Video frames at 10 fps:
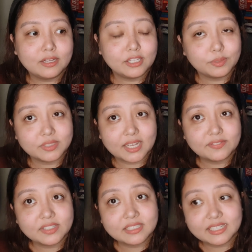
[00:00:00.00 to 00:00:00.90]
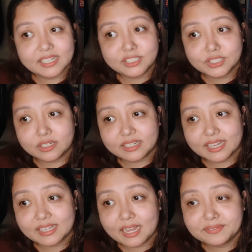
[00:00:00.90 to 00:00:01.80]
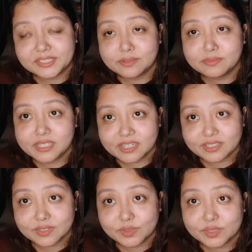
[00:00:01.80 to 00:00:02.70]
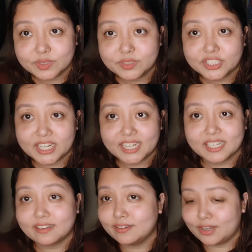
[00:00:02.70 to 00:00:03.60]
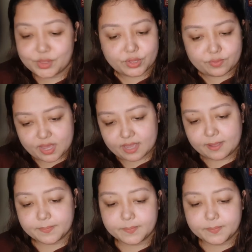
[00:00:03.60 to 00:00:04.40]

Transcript: you would definitely enjoy and have some tears also shed along the way.